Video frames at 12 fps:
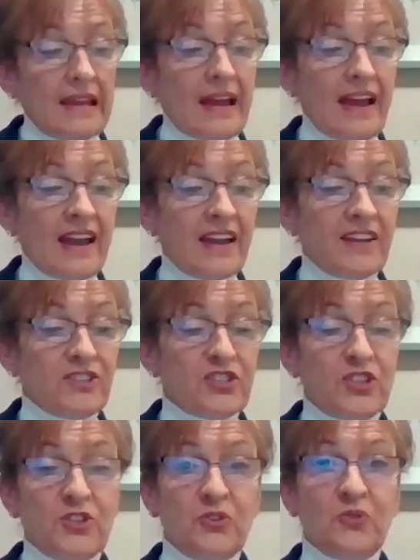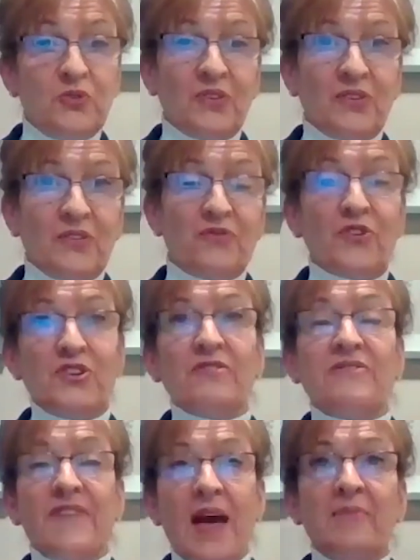For your
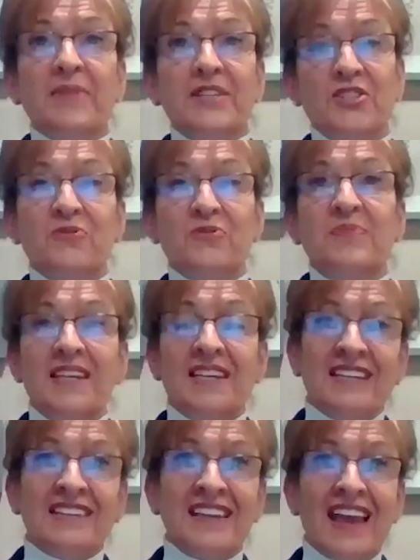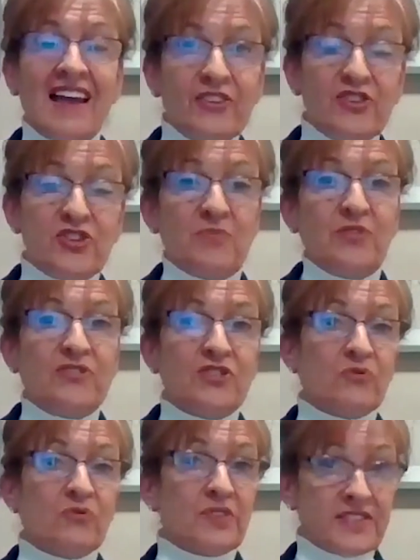family to be eligible to
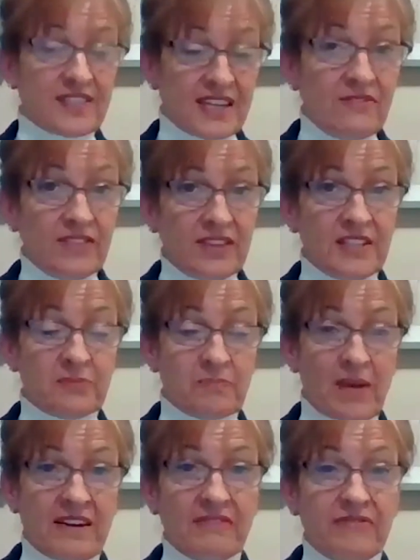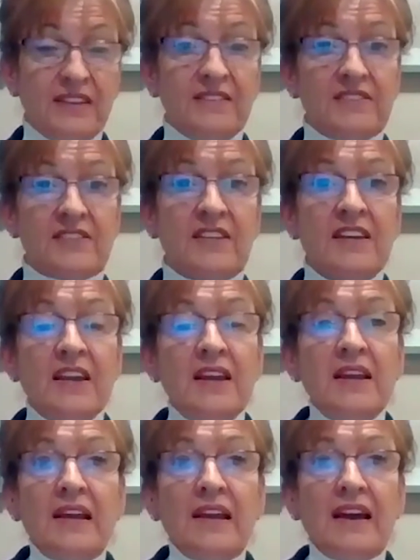receive these benefits,
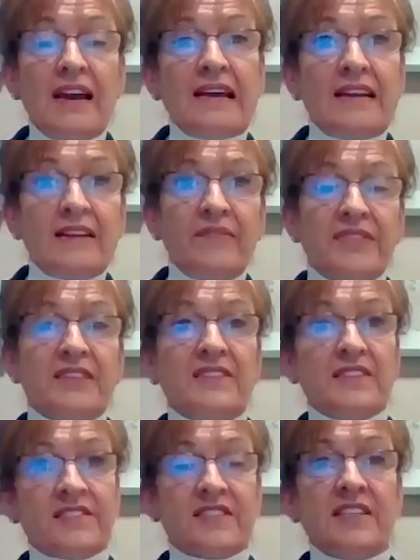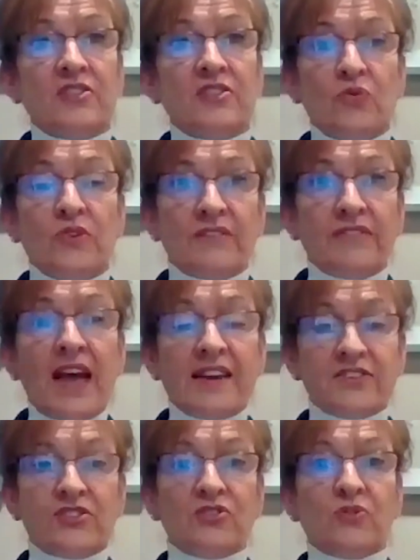the deceased would have
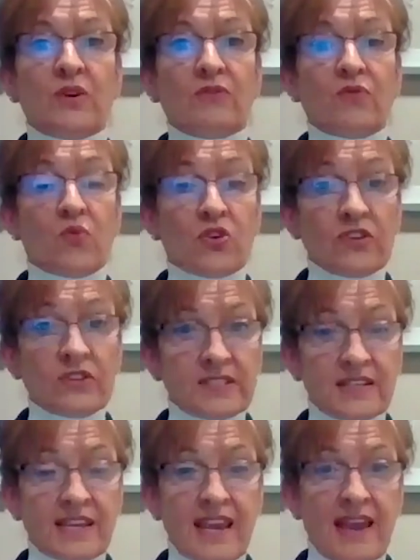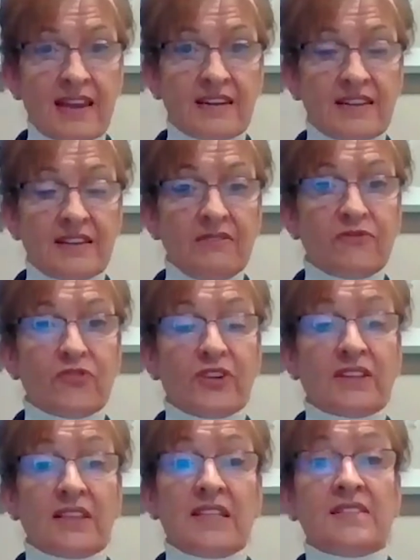had to have worked in Canada for
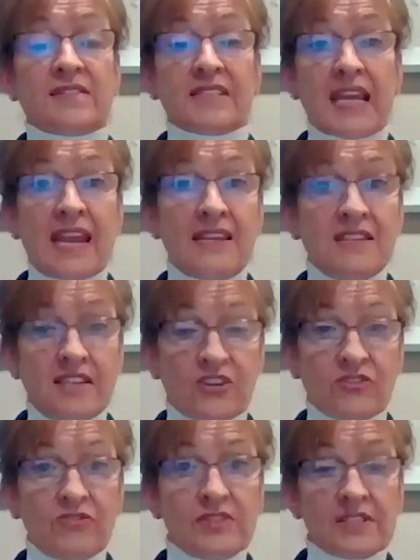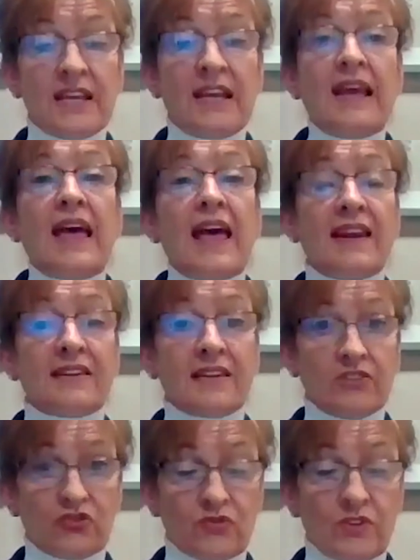at least 10 years and
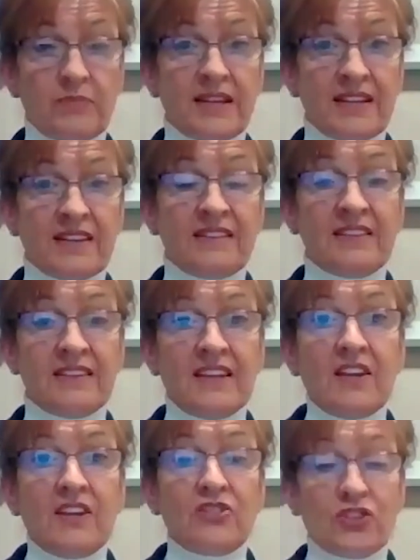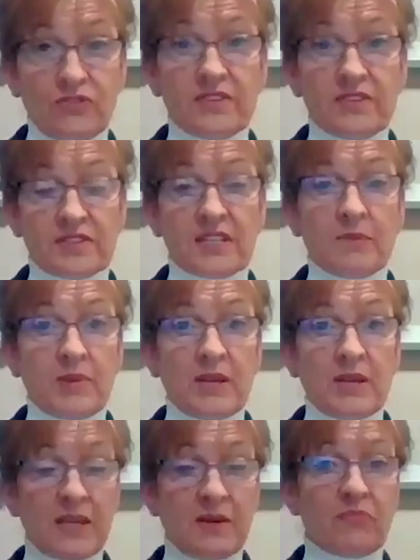contributed to the
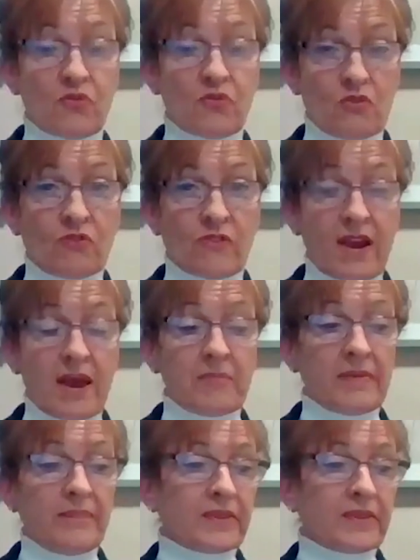CPP program.